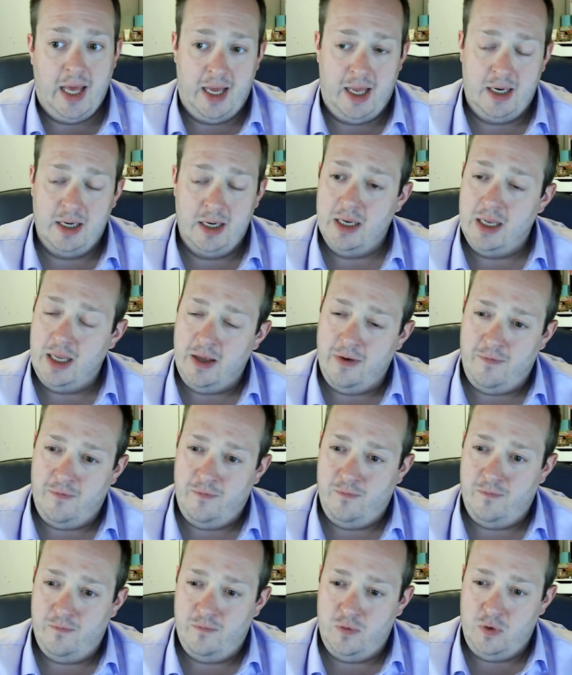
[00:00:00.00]
and
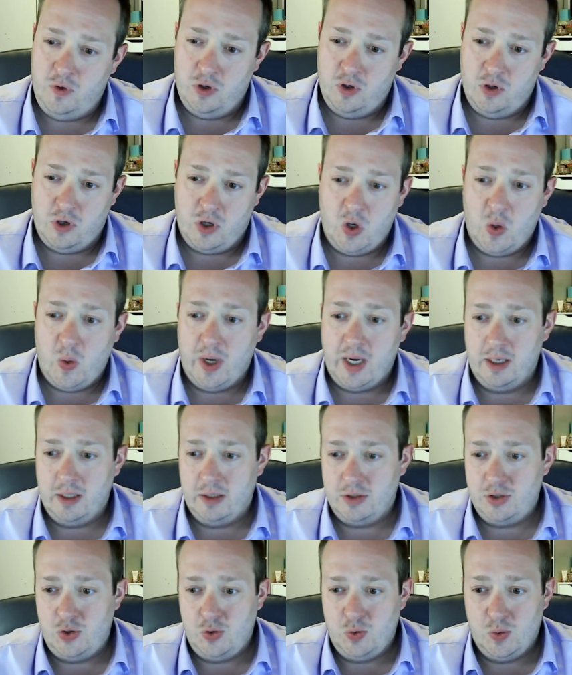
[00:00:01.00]
if you're
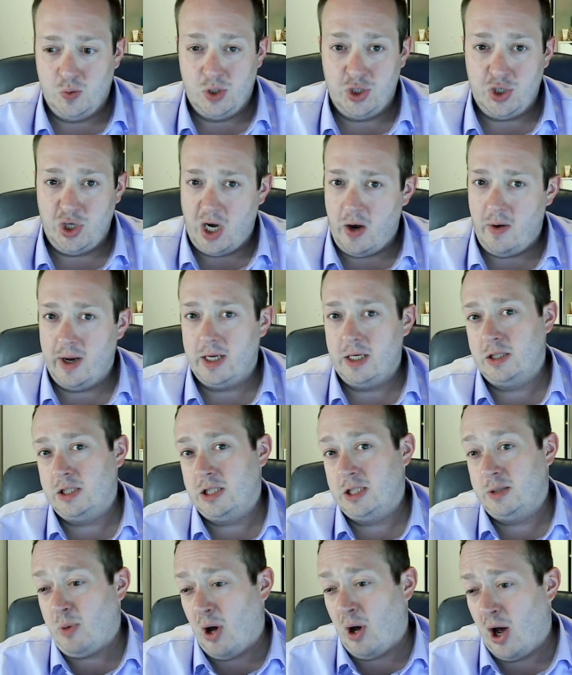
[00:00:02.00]
going to a generic
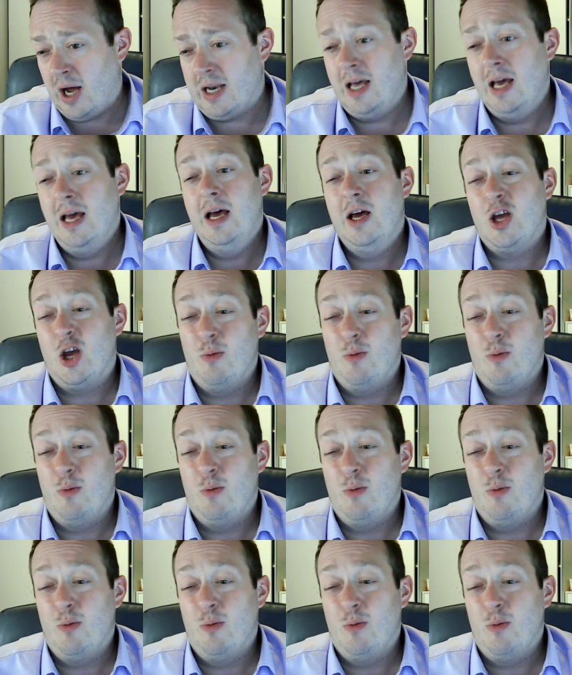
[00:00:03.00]
spot,